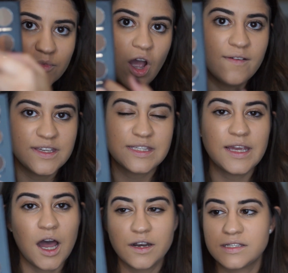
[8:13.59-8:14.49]

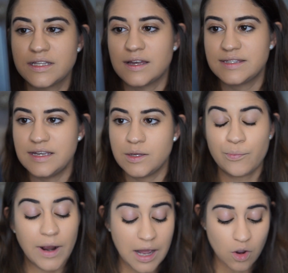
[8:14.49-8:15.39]
obviously Anastasia, the
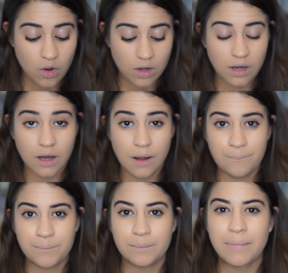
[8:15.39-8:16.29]
brow
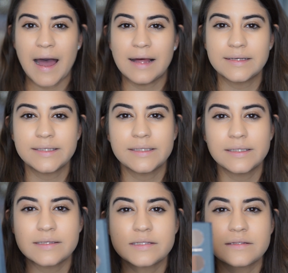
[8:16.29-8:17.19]
palette
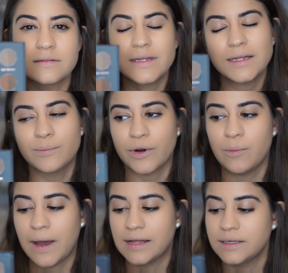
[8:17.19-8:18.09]
is, not the
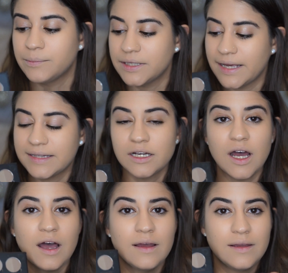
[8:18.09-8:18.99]
brow palette, but like the
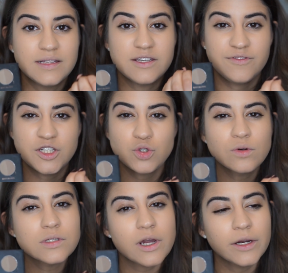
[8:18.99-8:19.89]

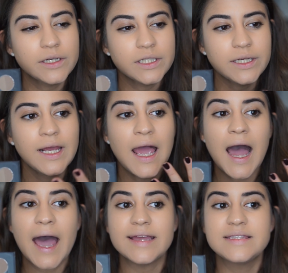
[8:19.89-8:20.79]
individuals are good.
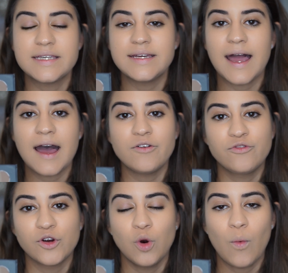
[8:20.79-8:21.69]
I did
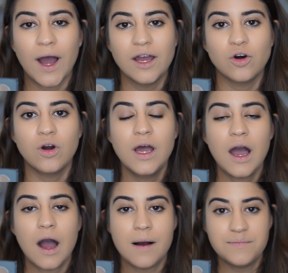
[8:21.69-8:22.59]
have for a while,
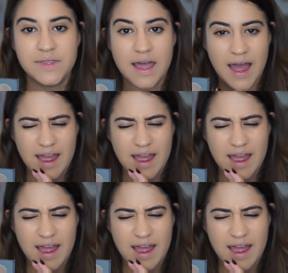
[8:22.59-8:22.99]
I